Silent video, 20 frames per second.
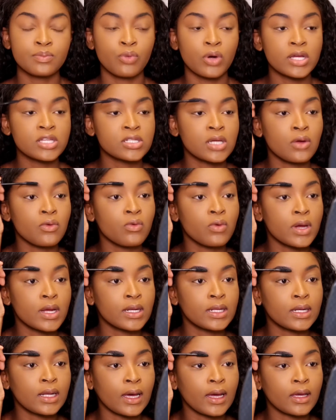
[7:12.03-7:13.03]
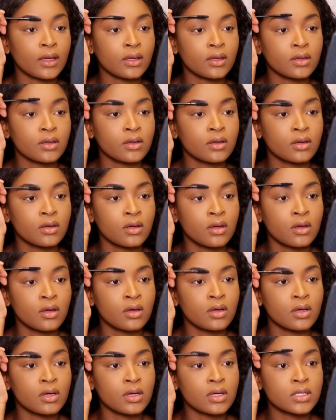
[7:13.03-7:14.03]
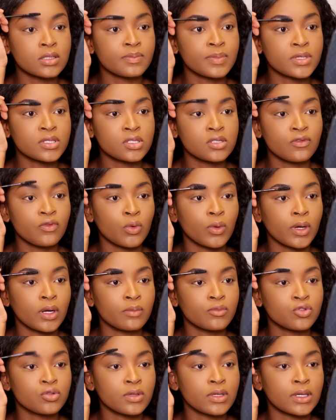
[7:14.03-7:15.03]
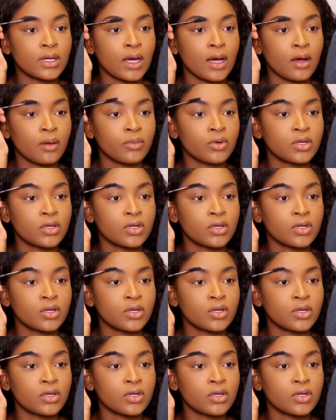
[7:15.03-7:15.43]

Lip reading: brush I really like, especially for what I'm doing now,